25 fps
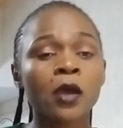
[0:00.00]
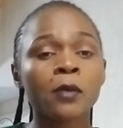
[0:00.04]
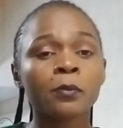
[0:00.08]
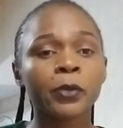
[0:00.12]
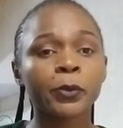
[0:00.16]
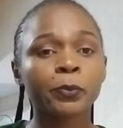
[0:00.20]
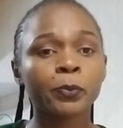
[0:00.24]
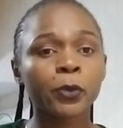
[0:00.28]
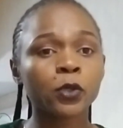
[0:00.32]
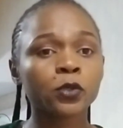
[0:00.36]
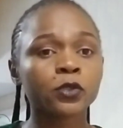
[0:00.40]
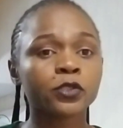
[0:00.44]

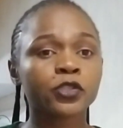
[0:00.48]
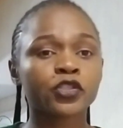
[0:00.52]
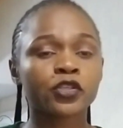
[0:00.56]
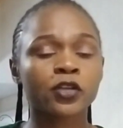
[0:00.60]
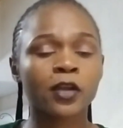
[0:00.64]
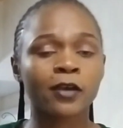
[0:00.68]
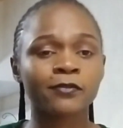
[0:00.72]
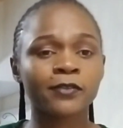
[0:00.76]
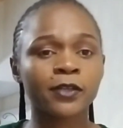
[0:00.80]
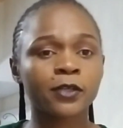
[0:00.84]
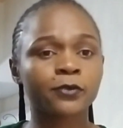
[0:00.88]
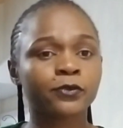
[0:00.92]
people
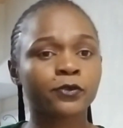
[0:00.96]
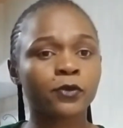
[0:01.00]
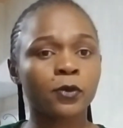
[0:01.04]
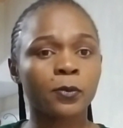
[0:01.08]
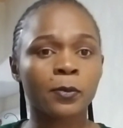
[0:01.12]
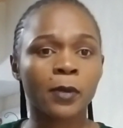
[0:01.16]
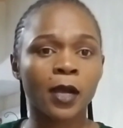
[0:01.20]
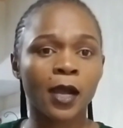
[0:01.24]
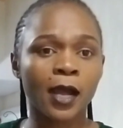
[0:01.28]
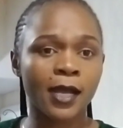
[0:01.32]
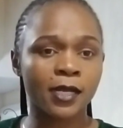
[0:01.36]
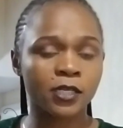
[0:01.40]
travel
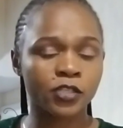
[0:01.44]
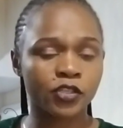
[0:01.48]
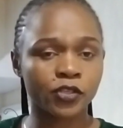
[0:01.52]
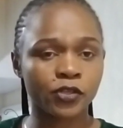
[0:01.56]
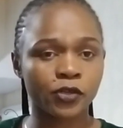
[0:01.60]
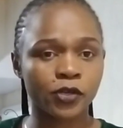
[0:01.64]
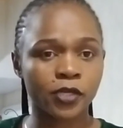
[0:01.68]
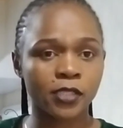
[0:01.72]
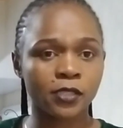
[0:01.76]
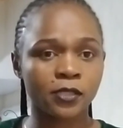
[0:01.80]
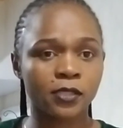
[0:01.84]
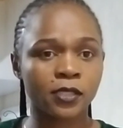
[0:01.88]
from
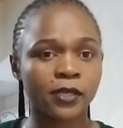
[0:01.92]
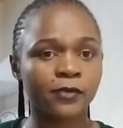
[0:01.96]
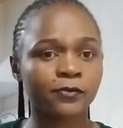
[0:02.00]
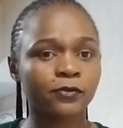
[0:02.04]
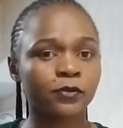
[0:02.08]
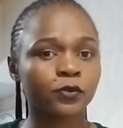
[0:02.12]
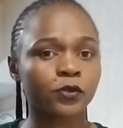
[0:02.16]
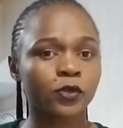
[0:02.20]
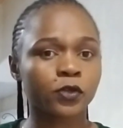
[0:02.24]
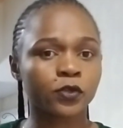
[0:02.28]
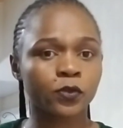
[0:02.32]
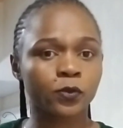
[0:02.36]
countries,
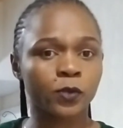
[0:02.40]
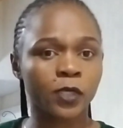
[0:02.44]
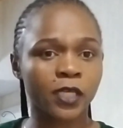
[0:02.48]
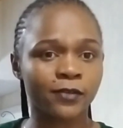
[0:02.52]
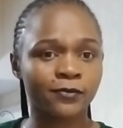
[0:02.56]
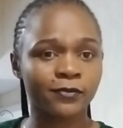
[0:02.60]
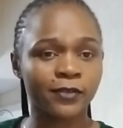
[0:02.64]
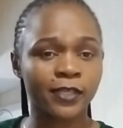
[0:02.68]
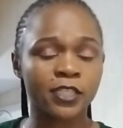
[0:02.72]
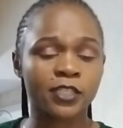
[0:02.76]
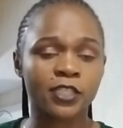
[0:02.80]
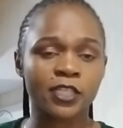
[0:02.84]
even those who
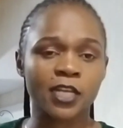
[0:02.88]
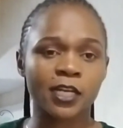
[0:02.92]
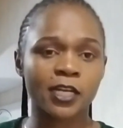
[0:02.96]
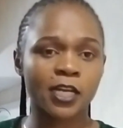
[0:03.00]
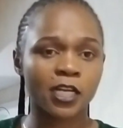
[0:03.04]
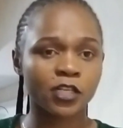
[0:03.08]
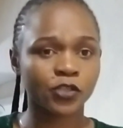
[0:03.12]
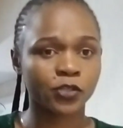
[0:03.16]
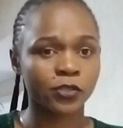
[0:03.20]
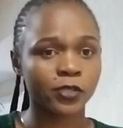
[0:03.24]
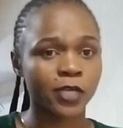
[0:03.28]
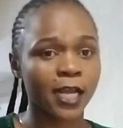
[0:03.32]
live
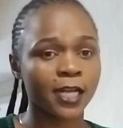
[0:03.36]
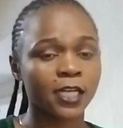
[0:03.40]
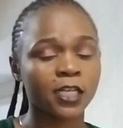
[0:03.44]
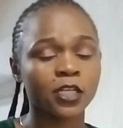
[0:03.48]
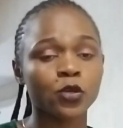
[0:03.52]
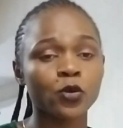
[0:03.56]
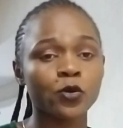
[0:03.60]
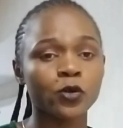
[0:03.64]
internationally,